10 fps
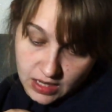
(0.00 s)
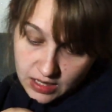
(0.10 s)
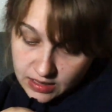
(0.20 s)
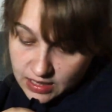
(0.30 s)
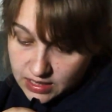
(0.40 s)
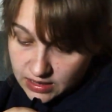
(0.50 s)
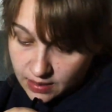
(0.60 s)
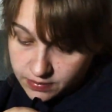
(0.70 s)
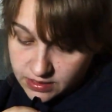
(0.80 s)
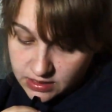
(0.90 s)
Then it
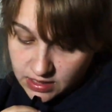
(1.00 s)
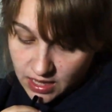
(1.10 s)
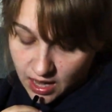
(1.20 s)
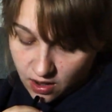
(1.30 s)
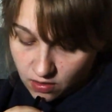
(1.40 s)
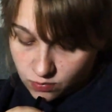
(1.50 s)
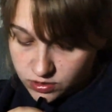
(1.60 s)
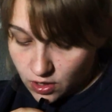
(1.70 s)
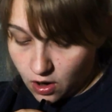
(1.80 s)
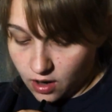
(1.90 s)
leapt into the air and was
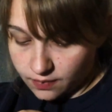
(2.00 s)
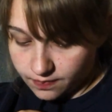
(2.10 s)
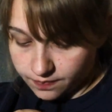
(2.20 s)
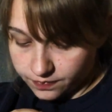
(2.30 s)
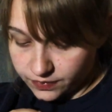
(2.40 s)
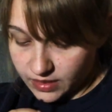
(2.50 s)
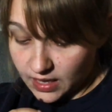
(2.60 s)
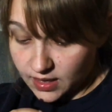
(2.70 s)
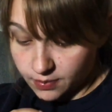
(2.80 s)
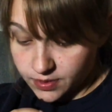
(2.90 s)
gone. They
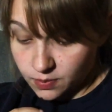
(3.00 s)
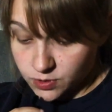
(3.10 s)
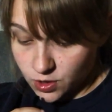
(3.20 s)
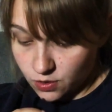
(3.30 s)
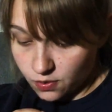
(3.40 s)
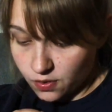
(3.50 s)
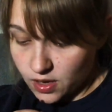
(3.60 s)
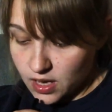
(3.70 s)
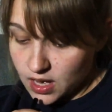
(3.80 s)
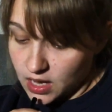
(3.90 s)
leapt up too,
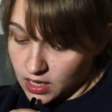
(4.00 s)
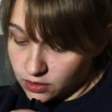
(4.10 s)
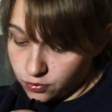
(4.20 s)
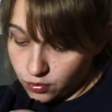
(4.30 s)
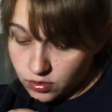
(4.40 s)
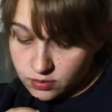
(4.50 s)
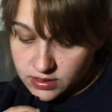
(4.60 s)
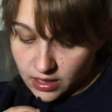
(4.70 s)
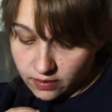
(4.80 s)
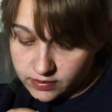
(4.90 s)
and threw
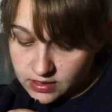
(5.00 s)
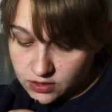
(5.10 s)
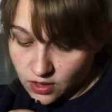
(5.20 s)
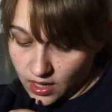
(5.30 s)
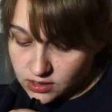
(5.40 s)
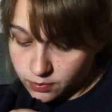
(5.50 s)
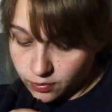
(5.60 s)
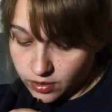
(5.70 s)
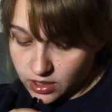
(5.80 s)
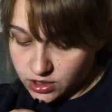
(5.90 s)
themselves into
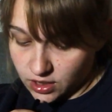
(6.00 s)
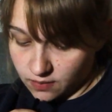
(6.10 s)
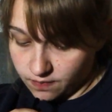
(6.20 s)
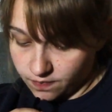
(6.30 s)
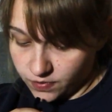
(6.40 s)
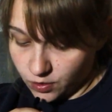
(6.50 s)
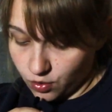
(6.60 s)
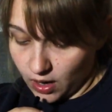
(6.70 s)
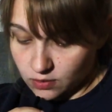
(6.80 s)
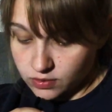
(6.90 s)
exploration. The
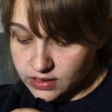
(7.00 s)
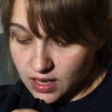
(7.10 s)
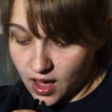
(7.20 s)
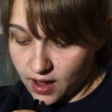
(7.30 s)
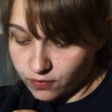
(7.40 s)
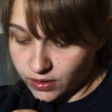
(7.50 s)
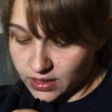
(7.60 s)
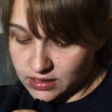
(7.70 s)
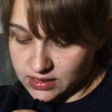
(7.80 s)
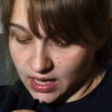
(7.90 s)
ground was alive with
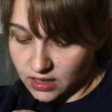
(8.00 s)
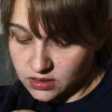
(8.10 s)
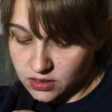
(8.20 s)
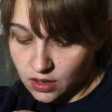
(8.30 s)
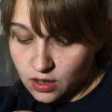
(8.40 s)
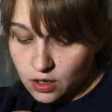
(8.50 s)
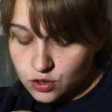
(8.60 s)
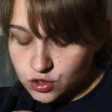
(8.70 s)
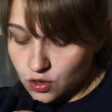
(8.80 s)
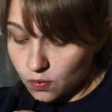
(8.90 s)
insects,
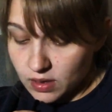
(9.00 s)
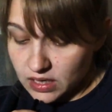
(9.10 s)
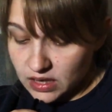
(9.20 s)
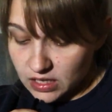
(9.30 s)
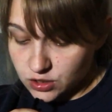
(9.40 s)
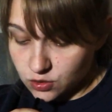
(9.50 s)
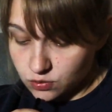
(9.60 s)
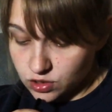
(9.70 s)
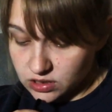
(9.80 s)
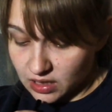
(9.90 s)
so many that Doon
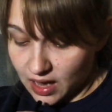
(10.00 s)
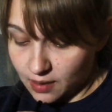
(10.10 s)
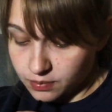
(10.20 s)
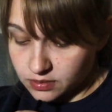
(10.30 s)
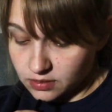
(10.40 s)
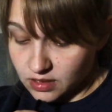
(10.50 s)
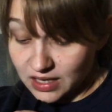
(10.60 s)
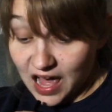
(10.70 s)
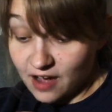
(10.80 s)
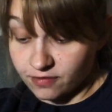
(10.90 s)
just laughed
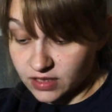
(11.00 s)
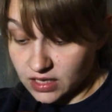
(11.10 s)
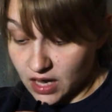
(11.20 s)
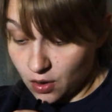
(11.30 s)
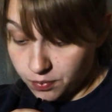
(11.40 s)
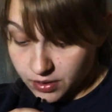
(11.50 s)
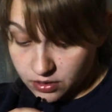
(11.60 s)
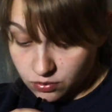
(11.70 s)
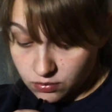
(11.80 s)
in helpless